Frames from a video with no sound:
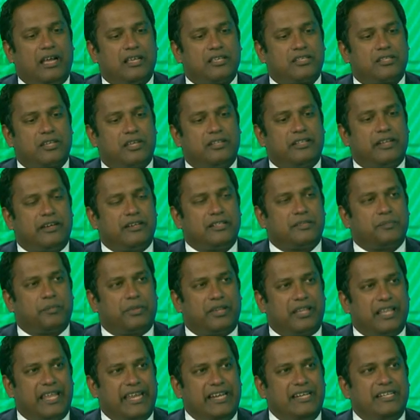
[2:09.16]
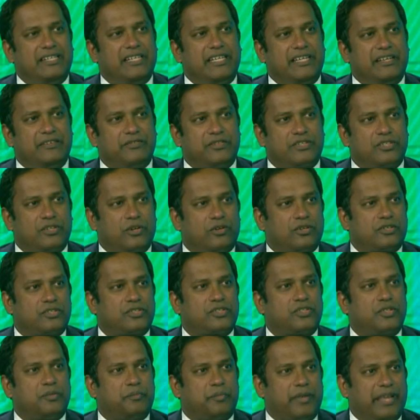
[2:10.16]
so there's plenty of stocks
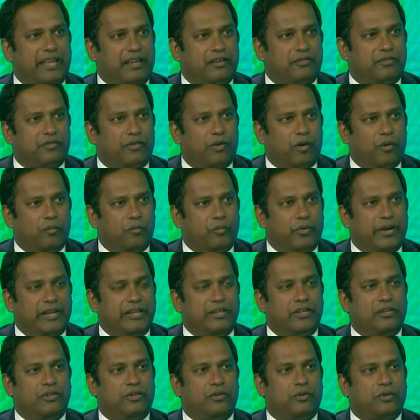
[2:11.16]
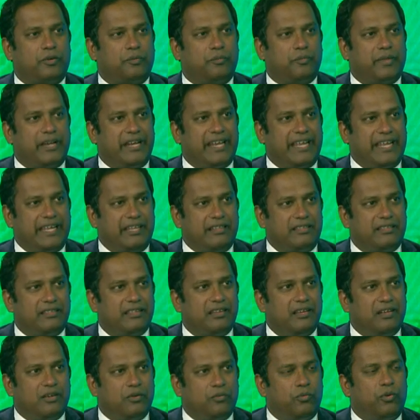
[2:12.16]
to pick from when you look beneath
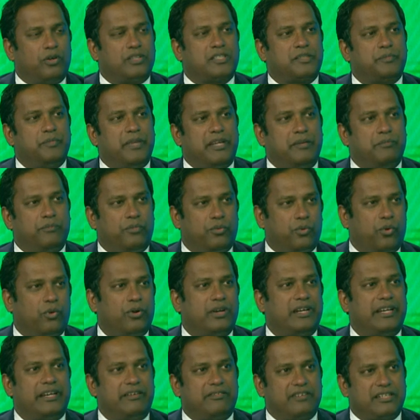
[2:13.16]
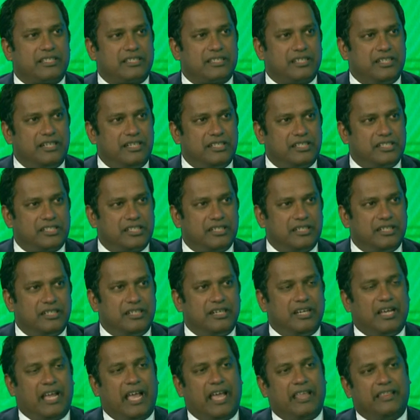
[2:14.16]
what's been broadly researched, mm.
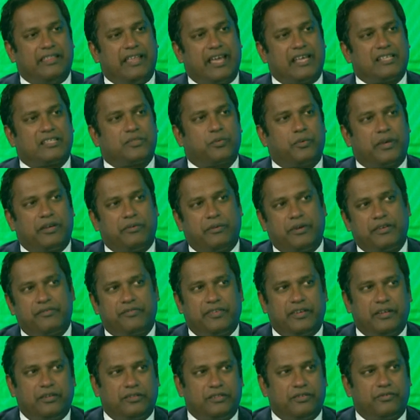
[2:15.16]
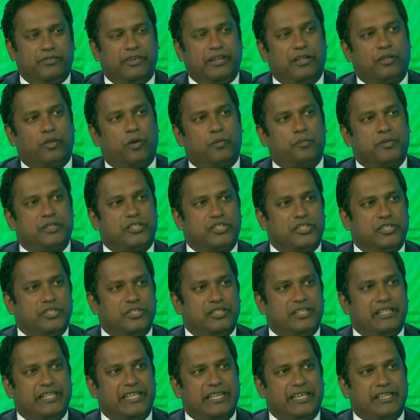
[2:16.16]
and that's where we feel the real
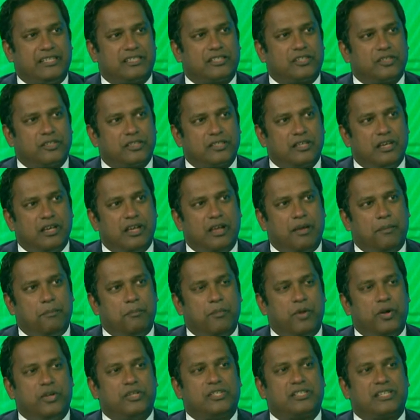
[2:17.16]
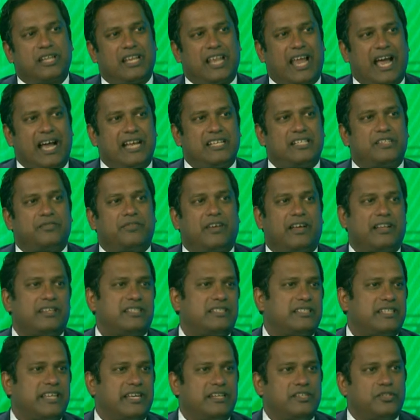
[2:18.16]
opportunity is because most large funds
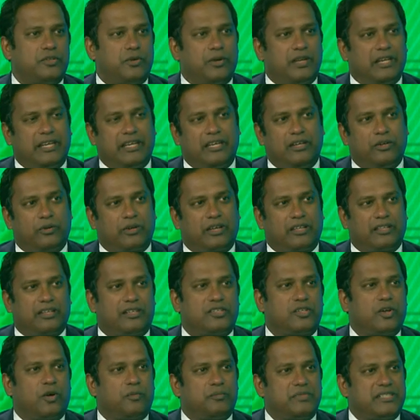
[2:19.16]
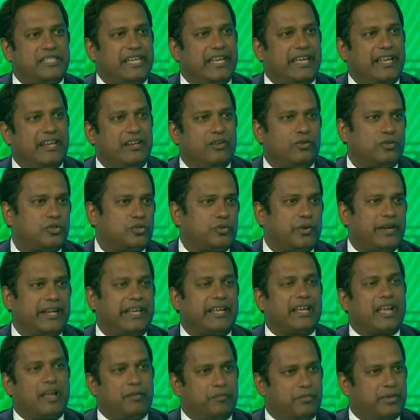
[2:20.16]
tend to only look at the top 10 or mm. 20
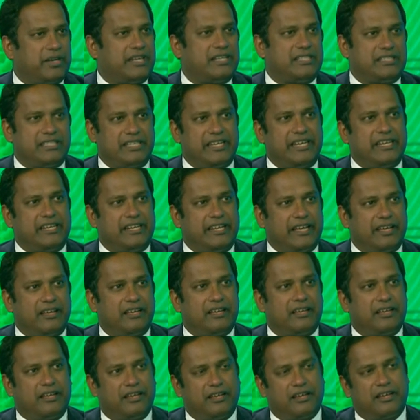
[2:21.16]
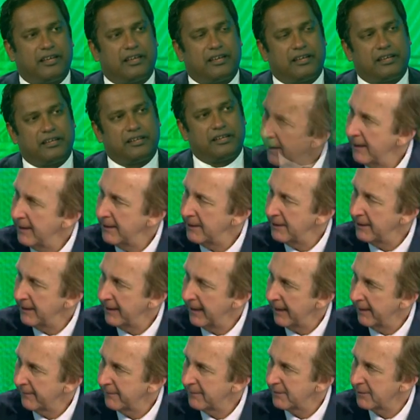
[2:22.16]
companies in India. How the
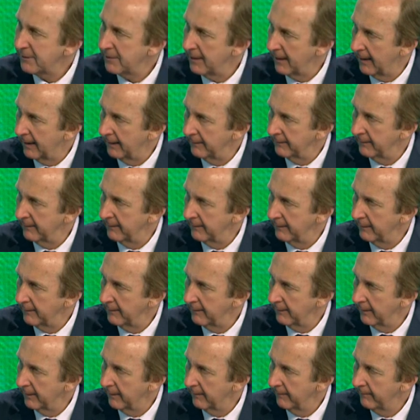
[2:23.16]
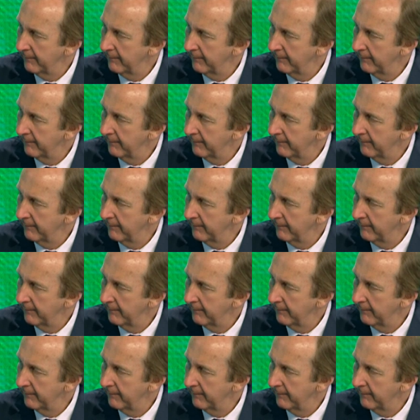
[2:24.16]
ETFs done in India?